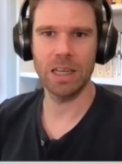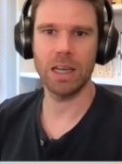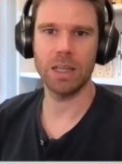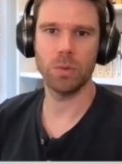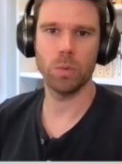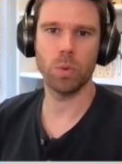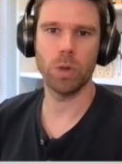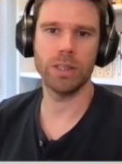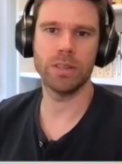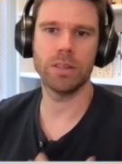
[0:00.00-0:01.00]
And
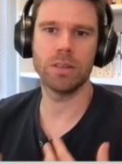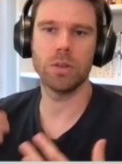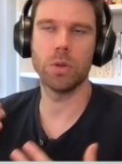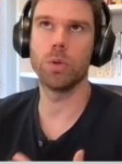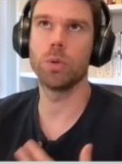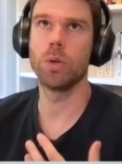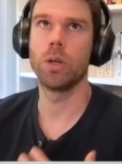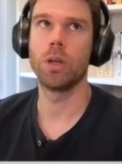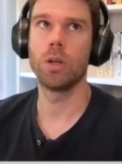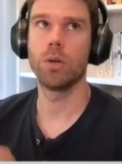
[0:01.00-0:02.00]
why is it so
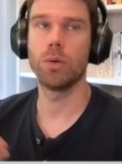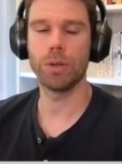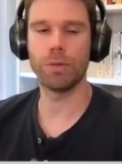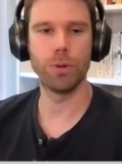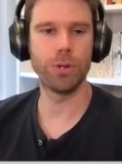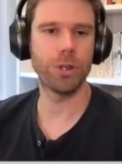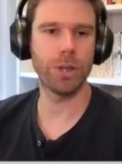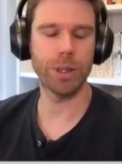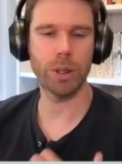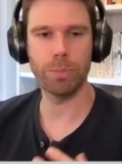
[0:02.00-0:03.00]

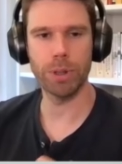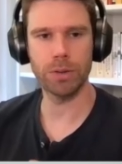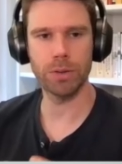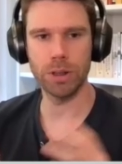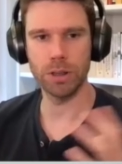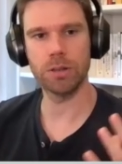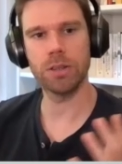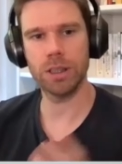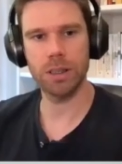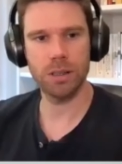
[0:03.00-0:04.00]
revolutionary compared to the other
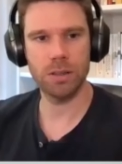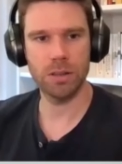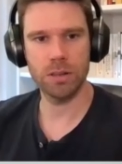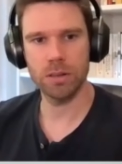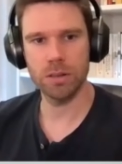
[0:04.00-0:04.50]
techniques?